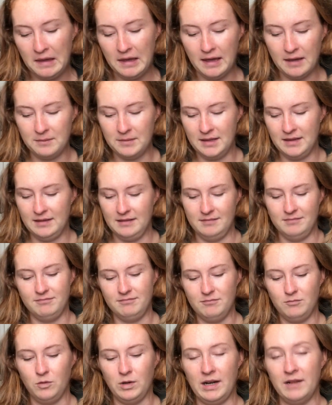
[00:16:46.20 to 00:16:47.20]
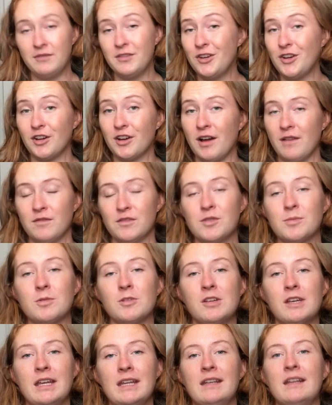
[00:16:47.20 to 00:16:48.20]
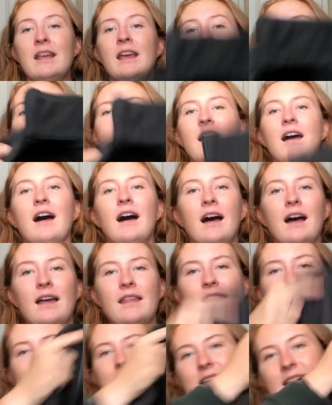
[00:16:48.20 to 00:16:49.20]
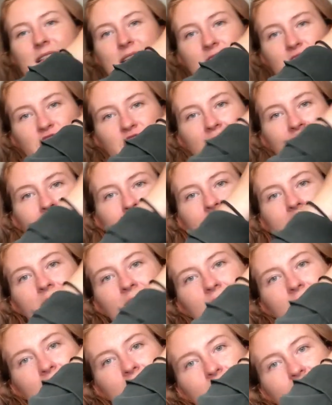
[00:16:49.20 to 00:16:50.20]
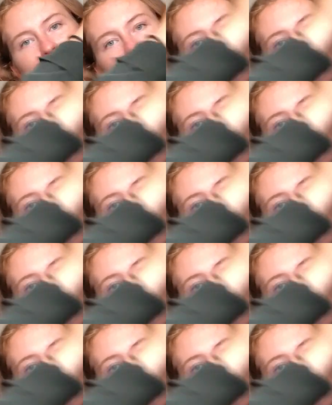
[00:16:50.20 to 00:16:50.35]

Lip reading: I mean, whatever you're comfortable in. This is a jacket